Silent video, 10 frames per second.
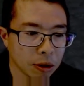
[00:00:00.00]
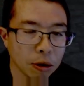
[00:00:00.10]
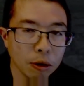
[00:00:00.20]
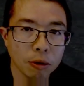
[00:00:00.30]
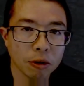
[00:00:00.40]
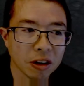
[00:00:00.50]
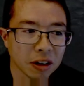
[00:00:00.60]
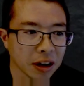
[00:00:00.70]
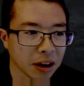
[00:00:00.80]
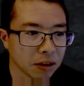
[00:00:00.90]
Who
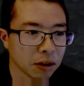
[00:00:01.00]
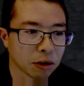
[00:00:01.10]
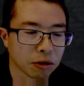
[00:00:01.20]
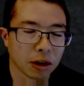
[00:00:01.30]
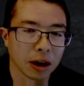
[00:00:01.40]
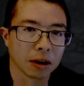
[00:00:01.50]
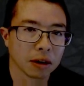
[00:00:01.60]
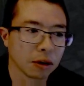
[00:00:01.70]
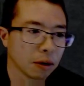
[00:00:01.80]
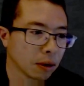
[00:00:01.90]
really is your friend
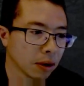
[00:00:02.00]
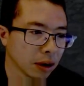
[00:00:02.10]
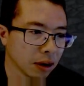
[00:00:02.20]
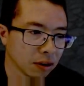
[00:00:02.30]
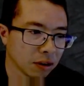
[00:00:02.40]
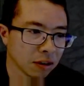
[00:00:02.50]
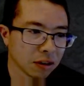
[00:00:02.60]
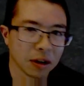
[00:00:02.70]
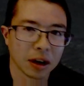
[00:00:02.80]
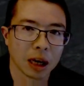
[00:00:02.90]
and who really is
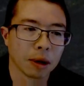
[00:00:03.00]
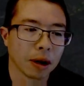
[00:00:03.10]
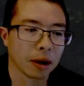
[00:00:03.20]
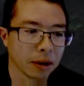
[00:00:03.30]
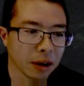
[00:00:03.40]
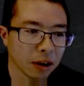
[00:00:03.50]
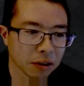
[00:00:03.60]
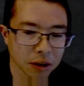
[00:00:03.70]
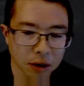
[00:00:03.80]
just a name on a list,